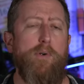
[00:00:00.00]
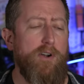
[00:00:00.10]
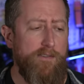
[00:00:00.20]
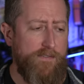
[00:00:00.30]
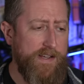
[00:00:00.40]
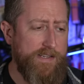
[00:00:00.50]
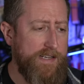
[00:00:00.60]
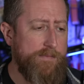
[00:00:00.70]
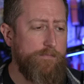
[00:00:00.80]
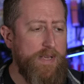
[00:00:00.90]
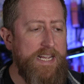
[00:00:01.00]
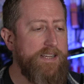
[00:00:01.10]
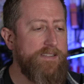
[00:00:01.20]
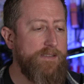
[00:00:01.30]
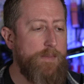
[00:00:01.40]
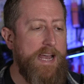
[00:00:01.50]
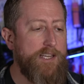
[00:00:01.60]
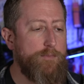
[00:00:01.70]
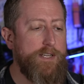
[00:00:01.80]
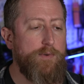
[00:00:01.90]
perfect impedance
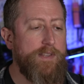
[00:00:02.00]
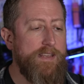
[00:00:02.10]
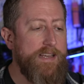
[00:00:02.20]
match between